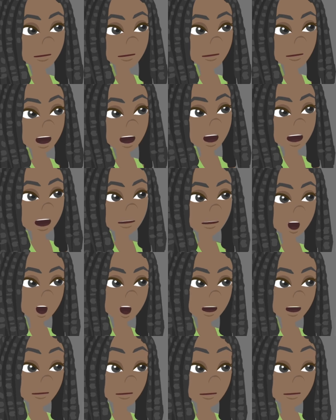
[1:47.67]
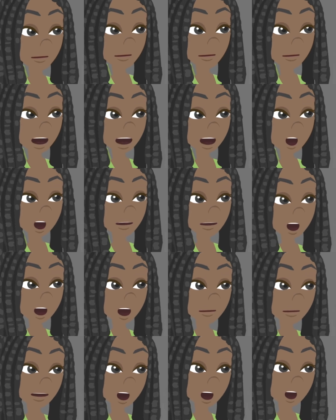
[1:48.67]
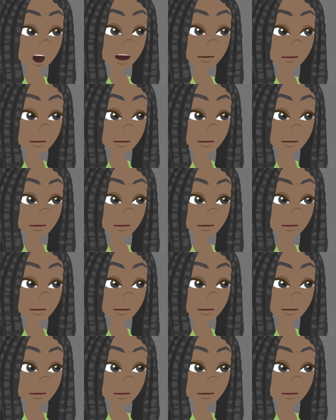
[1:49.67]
called a bud, forms on the parent